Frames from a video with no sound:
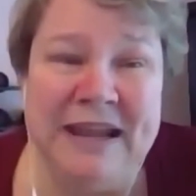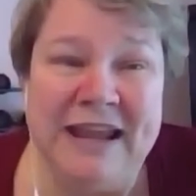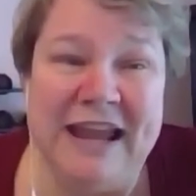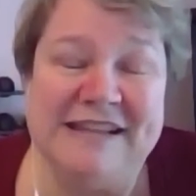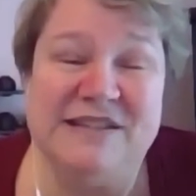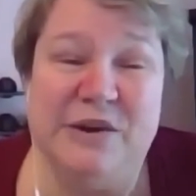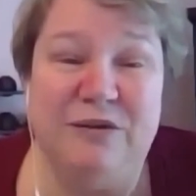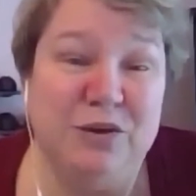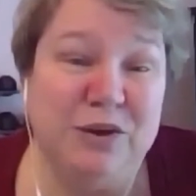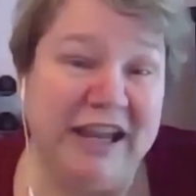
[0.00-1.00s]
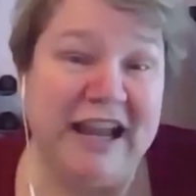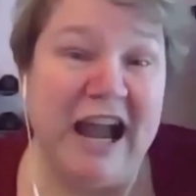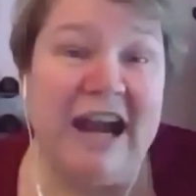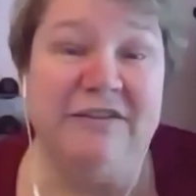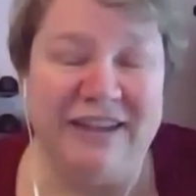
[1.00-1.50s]
And so if you can
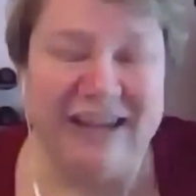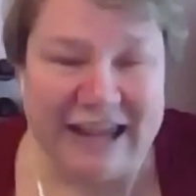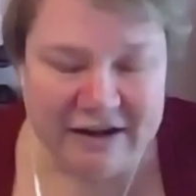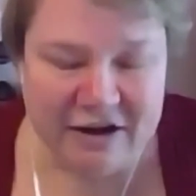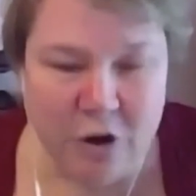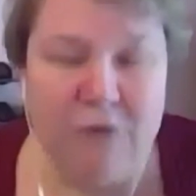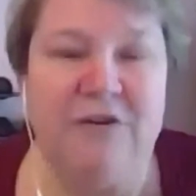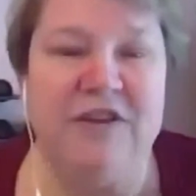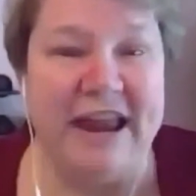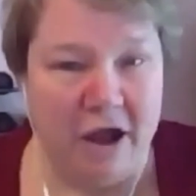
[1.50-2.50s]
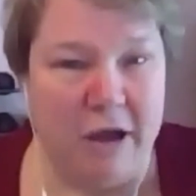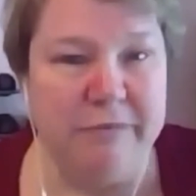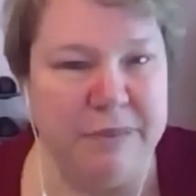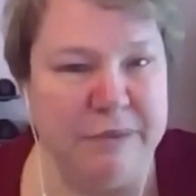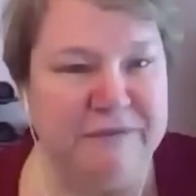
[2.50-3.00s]
kind of get over that
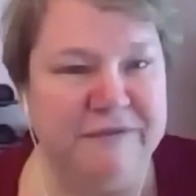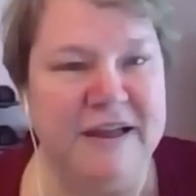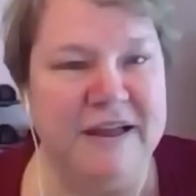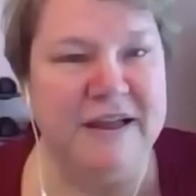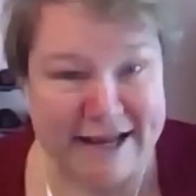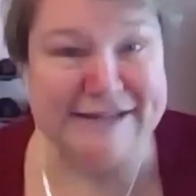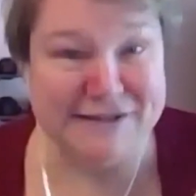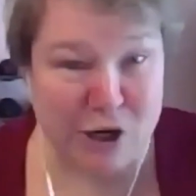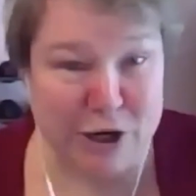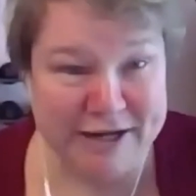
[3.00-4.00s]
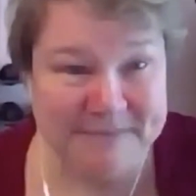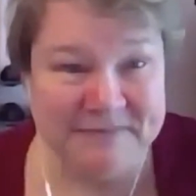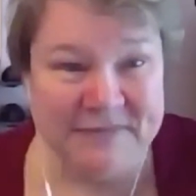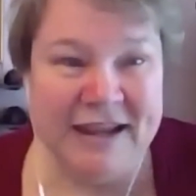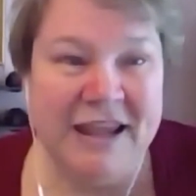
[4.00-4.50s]
hump of getting started,
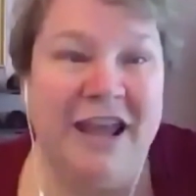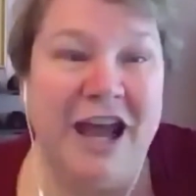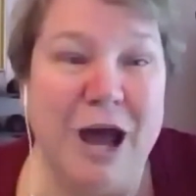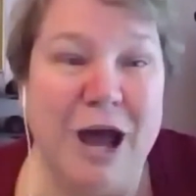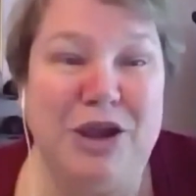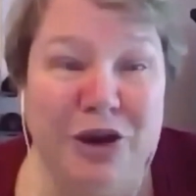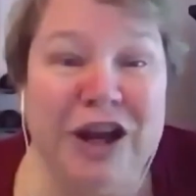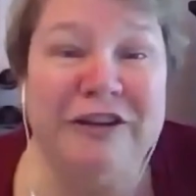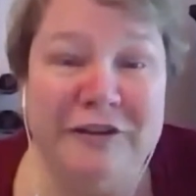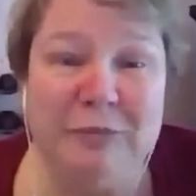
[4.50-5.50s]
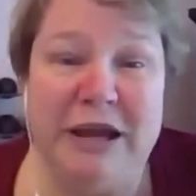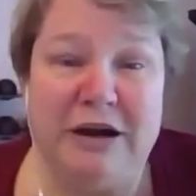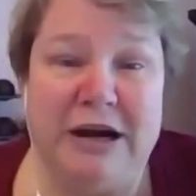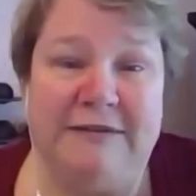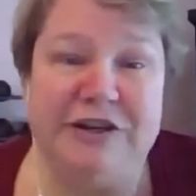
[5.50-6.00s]
you're going to feel
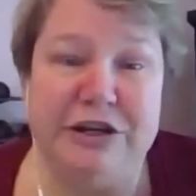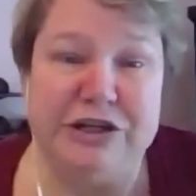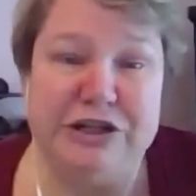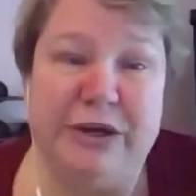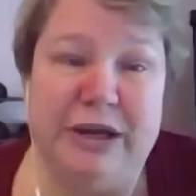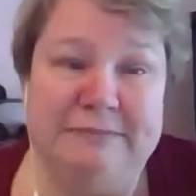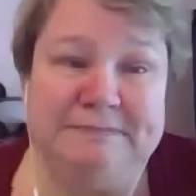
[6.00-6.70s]
better after you do it.